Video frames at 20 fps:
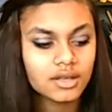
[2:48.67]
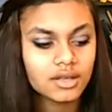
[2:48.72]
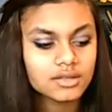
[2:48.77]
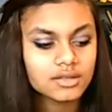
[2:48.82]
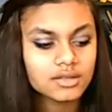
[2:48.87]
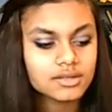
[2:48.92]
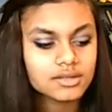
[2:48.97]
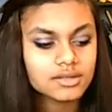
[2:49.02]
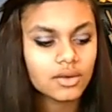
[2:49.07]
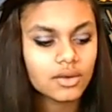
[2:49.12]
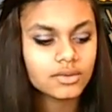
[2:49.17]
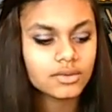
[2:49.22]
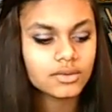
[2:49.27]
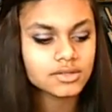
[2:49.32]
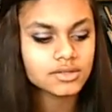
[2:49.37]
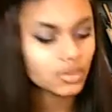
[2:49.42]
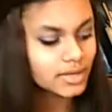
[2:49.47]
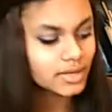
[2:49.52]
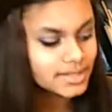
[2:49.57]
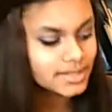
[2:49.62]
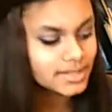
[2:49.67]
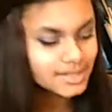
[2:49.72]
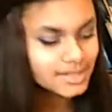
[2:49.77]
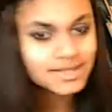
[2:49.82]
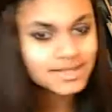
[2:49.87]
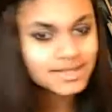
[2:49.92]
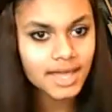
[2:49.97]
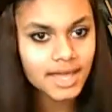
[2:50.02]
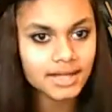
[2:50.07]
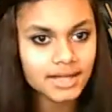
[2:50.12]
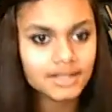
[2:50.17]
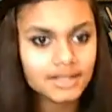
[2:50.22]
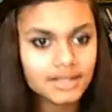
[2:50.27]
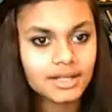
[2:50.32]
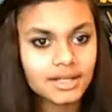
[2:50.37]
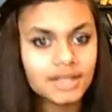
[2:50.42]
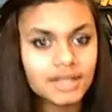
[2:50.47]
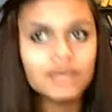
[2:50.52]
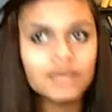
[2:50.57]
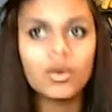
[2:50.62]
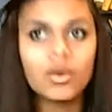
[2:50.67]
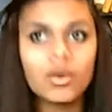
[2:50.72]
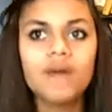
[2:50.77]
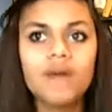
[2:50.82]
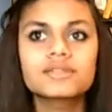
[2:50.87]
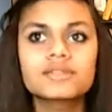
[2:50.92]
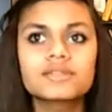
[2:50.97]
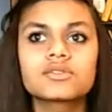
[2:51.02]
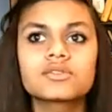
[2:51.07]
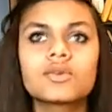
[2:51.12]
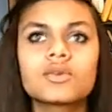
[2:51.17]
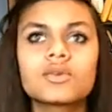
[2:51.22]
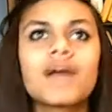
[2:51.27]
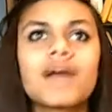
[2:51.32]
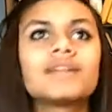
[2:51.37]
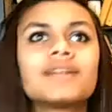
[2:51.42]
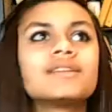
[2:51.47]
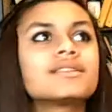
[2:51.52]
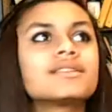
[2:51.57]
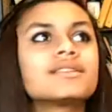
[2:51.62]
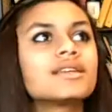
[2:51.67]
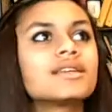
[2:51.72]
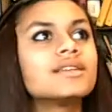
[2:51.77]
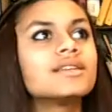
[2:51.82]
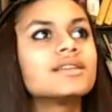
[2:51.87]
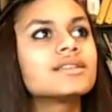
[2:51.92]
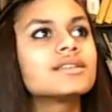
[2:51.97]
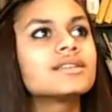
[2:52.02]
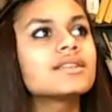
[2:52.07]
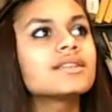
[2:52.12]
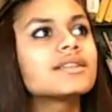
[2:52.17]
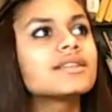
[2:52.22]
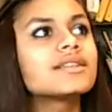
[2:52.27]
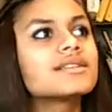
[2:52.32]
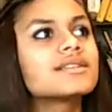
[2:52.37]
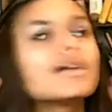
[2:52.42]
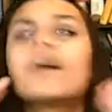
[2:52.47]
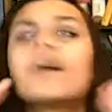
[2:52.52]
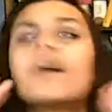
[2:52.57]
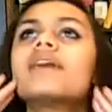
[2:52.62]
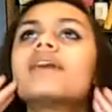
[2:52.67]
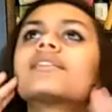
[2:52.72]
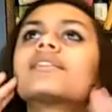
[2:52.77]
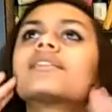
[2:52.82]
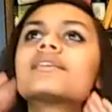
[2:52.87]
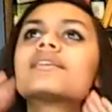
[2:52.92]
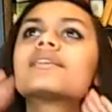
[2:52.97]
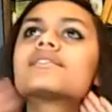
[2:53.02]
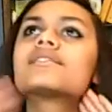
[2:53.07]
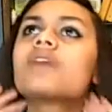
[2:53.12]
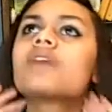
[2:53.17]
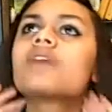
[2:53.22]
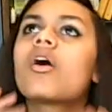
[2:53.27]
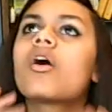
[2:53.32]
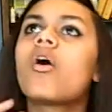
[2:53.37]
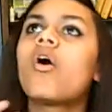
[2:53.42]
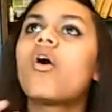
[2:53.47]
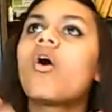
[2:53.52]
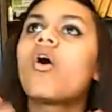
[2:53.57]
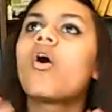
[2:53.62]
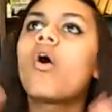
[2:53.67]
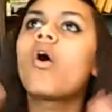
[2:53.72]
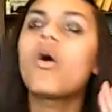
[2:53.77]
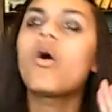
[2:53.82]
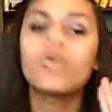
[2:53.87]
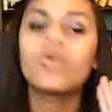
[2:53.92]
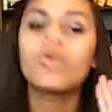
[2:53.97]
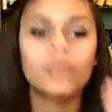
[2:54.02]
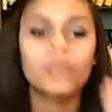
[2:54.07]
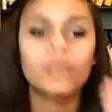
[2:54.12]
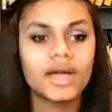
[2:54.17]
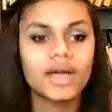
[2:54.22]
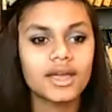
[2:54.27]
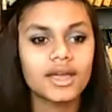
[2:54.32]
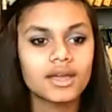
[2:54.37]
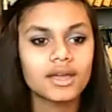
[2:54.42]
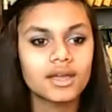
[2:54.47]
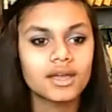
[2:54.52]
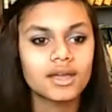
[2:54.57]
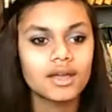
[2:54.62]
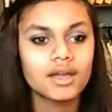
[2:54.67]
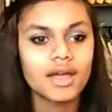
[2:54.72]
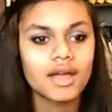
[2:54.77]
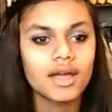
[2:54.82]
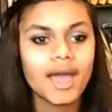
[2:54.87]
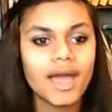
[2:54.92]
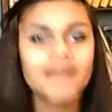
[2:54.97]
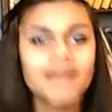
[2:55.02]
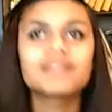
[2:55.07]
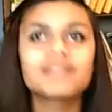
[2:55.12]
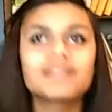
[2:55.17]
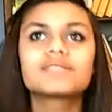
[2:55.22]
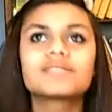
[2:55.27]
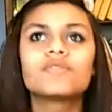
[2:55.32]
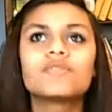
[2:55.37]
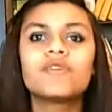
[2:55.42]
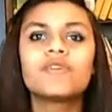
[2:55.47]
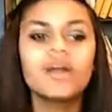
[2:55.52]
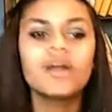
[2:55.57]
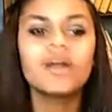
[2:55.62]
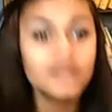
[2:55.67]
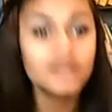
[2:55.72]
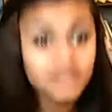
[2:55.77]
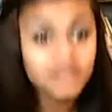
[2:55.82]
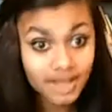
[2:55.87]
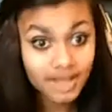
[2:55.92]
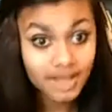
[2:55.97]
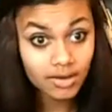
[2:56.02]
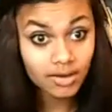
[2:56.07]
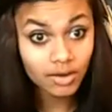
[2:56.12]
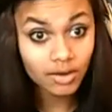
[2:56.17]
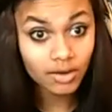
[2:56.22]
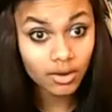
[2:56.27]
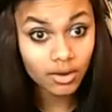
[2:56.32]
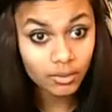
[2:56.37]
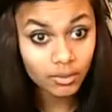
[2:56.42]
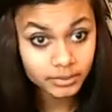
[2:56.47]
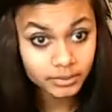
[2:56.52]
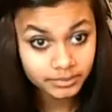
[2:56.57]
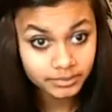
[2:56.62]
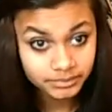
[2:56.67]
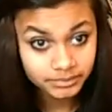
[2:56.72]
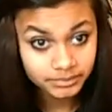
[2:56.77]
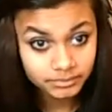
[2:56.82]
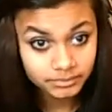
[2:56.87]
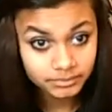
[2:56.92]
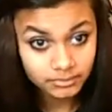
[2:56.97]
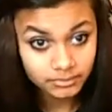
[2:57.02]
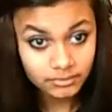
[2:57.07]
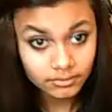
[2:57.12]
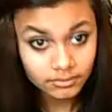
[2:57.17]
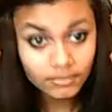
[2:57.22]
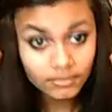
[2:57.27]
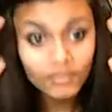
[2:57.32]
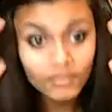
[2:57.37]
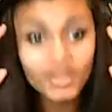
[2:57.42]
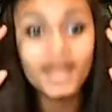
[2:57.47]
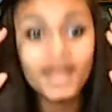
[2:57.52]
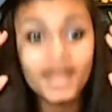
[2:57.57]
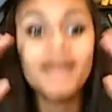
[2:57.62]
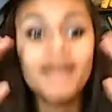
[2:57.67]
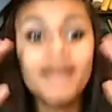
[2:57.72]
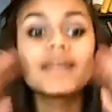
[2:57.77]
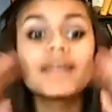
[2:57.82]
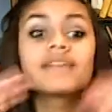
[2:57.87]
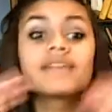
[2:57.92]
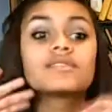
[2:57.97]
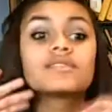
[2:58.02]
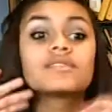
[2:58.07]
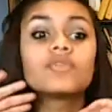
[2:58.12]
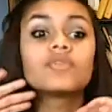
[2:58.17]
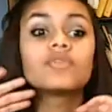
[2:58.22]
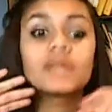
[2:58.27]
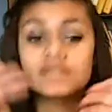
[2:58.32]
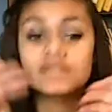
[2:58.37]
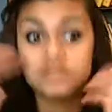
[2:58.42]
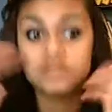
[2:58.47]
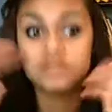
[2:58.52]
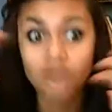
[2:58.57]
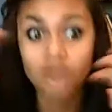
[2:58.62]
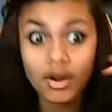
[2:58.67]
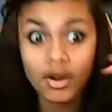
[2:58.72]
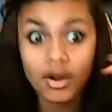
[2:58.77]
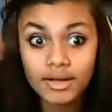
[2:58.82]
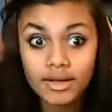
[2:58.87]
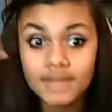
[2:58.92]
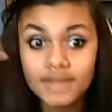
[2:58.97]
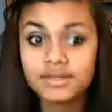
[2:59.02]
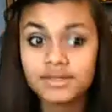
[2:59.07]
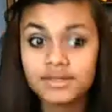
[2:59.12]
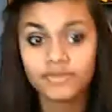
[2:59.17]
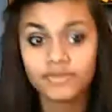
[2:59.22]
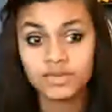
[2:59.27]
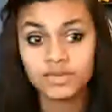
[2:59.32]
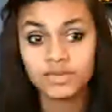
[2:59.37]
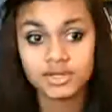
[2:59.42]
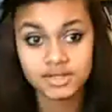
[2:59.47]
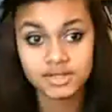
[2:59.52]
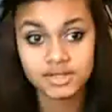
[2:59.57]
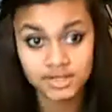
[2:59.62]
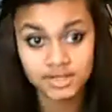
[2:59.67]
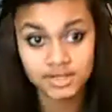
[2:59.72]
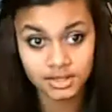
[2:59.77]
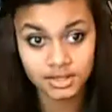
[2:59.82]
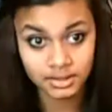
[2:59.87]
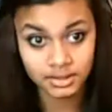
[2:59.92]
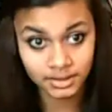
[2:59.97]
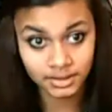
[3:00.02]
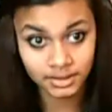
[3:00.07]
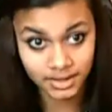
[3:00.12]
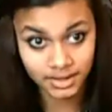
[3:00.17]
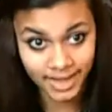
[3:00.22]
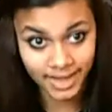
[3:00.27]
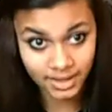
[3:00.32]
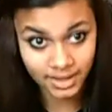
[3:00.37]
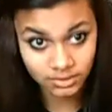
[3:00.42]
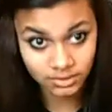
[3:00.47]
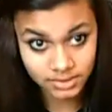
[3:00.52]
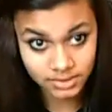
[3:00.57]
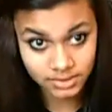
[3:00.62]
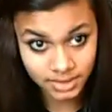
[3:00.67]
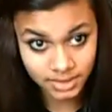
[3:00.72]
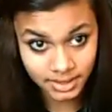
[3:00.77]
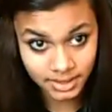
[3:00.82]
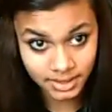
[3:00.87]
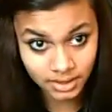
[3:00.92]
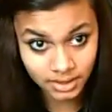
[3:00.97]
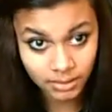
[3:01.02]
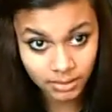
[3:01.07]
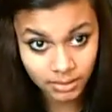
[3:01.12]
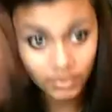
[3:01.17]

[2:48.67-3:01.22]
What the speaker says: So he's excited, and he walks through, and he's in this hallway, and it's very narrow, and it's dark except for there's little candles lighting up